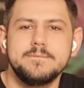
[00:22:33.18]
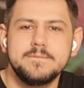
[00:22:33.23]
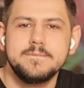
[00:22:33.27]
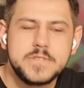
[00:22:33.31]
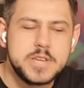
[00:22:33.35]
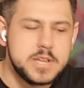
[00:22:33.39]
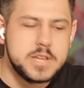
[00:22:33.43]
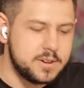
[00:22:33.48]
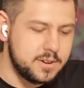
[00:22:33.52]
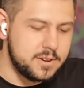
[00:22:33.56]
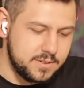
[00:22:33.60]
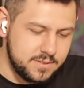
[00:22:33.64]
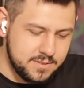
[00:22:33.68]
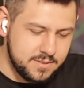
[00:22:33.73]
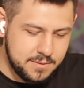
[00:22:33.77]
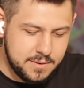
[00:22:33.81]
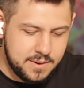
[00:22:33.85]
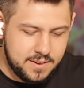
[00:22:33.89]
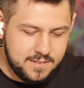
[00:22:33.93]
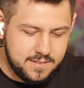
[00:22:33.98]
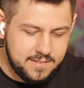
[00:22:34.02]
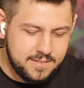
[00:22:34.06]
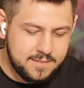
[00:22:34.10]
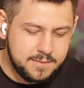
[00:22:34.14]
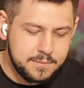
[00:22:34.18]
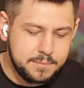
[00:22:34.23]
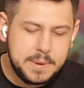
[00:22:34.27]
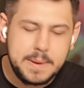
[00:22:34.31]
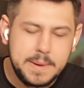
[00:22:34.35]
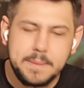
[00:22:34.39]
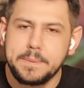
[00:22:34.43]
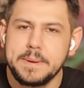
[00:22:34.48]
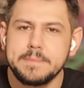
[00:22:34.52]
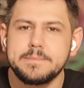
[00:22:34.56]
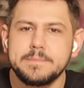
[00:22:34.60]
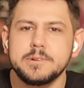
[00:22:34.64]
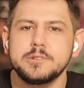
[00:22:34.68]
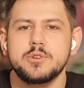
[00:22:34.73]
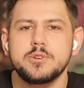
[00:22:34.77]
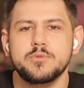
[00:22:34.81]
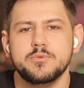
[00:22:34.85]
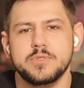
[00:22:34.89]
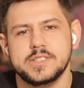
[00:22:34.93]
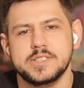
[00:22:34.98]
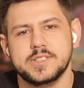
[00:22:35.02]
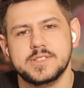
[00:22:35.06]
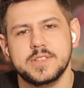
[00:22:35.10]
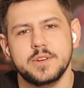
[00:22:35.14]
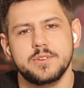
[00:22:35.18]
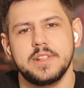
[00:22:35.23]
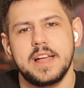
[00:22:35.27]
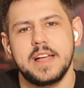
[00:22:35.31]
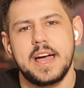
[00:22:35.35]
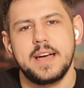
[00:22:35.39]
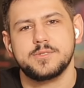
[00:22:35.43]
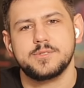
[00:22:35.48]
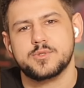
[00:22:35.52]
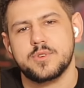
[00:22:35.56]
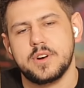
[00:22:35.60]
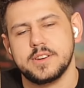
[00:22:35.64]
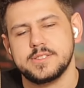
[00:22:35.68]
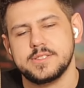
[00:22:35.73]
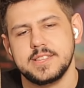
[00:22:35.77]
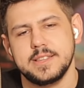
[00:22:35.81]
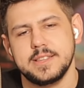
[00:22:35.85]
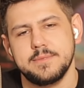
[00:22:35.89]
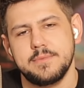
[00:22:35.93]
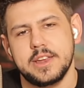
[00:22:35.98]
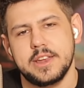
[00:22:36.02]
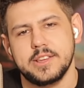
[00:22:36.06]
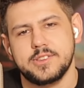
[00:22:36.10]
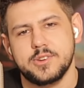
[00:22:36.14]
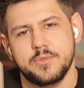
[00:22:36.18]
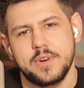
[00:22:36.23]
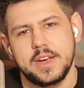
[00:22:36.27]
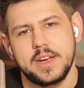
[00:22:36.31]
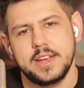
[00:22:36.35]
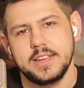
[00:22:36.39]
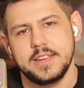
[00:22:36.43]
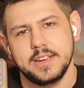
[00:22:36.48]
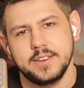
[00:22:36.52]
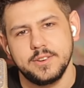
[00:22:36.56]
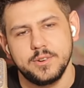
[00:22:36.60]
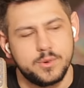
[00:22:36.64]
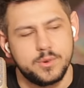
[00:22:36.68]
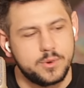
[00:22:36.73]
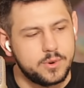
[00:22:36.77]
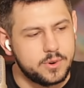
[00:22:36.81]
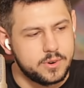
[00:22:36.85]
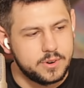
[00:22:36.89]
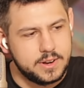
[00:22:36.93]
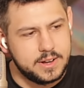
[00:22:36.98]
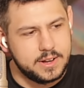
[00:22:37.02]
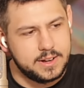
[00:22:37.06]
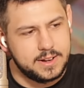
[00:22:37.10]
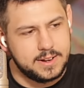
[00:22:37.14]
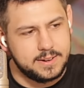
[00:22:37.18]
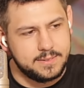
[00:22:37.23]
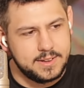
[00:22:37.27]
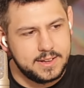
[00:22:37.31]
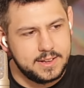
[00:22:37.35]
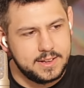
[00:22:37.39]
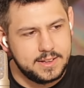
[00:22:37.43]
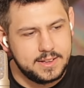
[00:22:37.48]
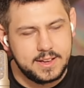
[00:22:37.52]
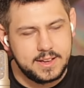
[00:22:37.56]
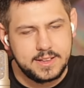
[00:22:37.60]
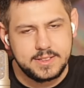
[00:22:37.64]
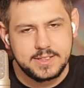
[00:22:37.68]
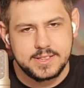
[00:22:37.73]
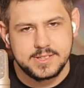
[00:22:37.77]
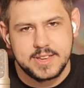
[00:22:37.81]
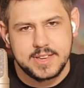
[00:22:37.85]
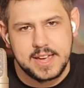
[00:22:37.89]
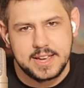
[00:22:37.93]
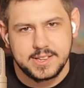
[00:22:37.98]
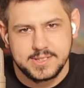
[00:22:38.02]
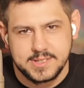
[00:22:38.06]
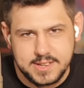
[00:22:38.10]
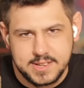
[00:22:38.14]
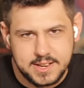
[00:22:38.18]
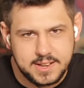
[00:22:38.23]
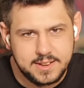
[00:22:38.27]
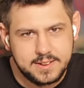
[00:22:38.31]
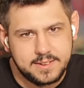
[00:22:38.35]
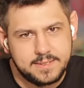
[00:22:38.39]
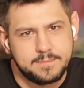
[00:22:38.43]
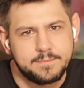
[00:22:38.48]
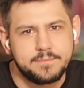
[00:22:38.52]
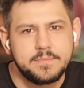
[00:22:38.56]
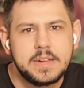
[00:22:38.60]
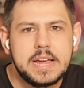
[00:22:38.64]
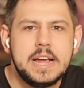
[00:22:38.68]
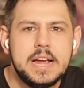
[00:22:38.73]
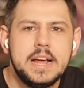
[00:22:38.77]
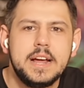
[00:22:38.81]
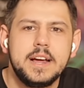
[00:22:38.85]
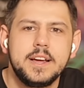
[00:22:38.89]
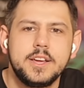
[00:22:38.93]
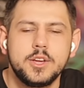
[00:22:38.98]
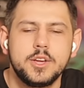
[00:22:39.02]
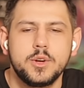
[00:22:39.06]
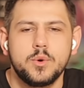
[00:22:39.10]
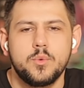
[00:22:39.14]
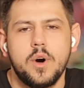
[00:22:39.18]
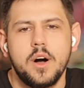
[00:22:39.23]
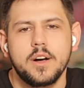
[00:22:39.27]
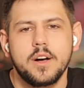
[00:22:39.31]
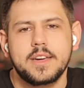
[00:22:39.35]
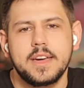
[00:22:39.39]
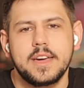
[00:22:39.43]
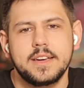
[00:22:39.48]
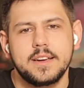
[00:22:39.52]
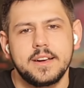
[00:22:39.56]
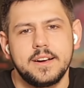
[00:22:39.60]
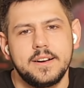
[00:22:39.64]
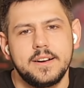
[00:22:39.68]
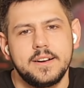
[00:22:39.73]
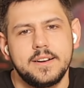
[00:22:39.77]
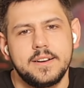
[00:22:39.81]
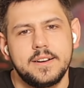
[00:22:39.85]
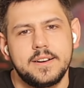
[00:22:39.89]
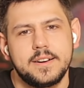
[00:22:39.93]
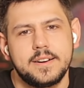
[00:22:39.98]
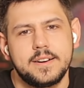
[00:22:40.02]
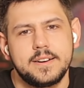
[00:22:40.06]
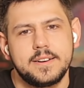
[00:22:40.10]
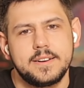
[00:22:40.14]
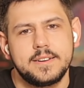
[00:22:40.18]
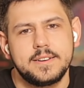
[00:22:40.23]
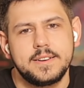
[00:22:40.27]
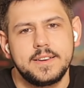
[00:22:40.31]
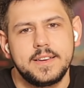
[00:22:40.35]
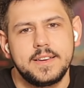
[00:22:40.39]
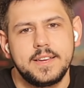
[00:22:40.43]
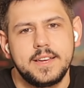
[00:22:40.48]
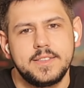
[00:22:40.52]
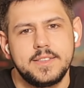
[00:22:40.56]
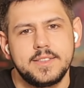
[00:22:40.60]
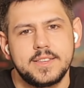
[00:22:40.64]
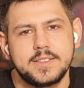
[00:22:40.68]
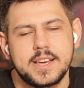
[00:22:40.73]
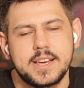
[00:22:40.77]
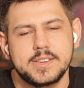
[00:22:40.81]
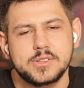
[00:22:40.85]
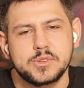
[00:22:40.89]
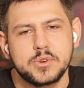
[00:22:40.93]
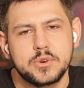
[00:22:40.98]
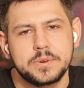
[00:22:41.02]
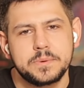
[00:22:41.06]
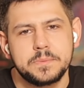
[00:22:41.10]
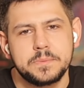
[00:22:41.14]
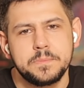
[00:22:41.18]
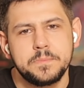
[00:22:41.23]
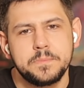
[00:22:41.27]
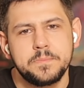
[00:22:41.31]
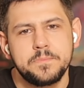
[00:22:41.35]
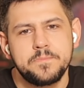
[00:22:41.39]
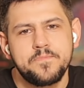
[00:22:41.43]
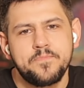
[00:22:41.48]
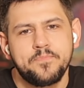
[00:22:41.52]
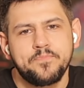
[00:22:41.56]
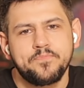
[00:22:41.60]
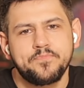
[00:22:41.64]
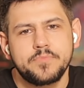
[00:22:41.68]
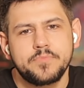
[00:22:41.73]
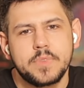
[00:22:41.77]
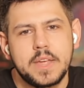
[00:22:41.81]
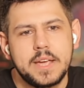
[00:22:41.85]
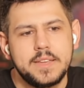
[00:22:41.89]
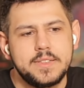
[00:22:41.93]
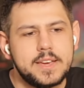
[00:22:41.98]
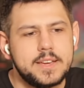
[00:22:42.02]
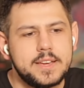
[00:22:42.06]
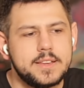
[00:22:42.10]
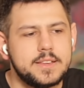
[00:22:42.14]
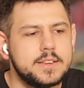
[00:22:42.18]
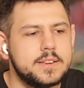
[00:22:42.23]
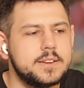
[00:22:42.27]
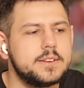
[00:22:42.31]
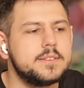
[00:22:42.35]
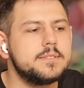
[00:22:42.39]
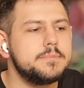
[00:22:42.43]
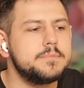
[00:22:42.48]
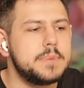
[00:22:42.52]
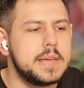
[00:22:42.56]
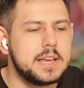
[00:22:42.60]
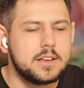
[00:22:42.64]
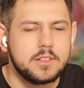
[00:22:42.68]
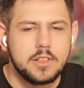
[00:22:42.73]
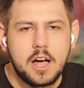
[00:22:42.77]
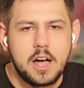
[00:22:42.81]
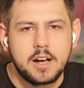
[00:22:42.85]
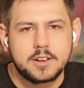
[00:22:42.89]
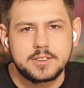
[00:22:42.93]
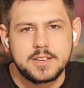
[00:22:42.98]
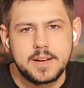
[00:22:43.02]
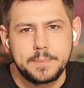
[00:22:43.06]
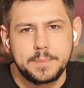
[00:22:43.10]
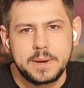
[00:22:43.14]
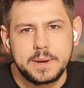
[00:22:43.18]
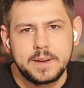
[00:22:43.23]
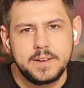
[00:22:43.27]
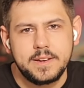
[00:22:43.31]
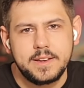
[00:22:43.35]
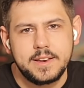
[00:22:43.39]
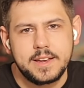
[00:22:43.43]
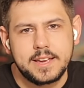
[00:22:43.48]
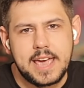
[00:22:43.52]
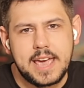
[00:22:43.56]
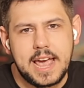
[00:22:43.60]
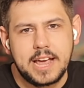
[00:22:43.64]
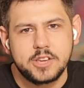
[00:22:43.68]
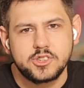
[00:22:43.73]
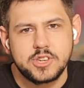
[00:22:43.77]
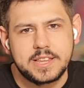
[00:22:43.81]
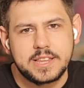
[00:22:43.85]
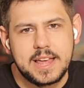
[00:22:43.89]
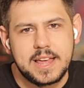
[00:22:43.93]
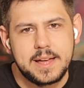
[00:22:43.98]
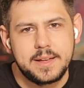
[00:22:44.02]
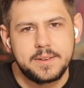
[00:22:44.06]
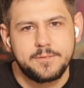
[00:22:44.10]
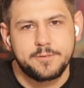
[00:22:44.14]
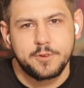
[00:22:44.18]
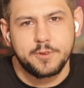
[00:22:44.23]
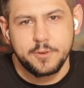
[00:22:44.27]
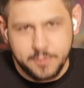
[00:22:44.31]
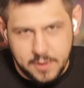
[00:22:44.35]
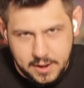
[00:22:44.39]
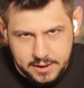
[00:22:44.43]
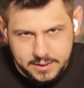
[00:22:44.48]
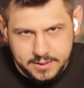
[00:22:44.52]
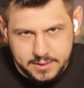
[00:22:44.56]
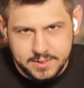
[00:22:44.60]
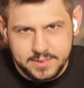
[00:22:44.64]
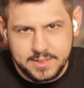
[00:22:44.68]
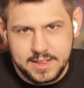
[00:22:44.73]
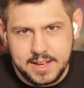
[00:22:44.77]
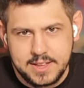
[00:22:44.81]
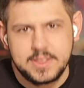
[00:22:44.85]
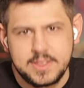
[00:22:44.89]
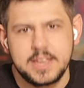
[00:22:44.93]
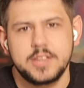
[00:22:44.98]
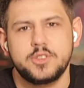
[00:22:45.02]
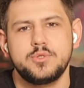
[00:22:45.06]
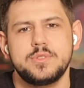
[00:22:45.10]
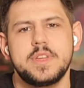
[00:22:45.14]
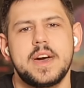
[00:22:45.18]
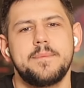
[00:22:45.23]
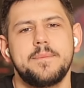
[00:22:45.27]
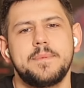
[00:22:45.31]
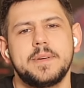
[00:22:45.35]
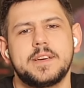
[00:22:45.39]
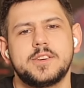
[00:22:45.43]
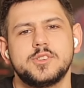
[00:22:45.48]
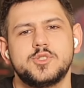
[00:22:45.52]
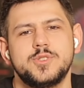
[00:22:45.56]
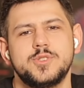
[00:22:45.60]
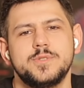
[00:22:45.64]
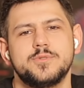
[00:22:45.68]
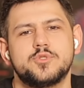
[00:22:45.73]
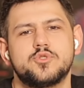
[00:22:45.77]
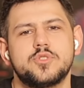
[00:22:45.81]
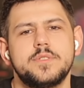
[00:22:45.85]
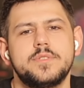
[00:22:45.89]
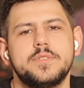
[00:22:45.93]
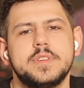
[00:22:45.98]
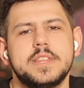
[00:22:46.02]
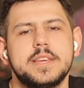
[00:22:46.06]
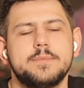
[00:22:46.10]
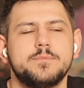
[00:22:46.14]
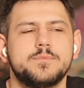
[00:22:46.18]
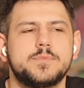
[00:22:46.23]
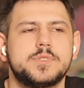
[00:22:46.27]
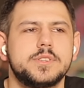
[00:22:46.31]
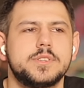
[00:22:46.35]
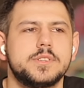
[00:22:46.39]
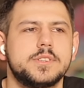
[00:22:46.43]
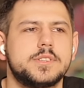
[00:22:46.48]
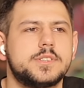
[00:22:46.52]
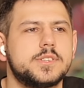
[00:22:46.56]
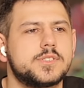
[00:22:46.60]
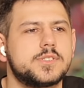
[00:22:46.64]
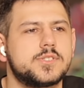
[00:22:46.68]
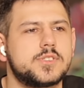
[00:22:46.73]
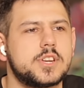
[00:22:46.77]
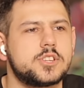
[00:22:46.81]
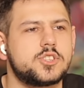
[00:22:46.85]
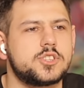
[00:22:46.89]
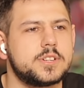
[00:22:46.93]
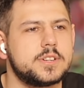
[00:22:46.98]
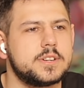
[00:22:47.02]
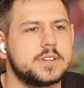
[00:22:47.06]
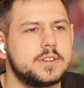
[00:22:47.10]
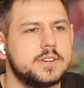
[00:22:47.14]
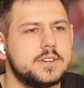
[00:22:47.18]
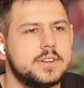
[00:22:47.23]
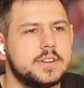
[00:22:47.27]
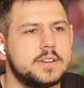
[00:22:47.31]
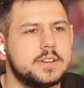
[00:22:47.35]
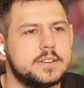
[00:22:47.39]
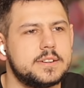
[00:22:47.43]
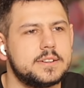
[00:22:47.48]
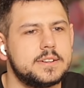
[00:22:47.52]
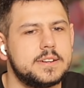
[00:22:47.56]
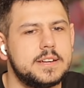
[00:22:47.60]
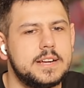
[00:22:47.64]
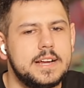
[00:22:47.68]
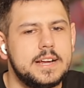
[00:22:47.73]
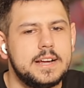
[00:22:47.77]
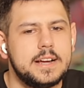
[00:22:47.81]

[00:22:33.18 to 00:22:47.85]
you know, people don't risk their lives crossing the Mediterranean or in this case, you know, walking in the desert. And then being locked up in a cage like that for fun. They do that because you've driven them to such a,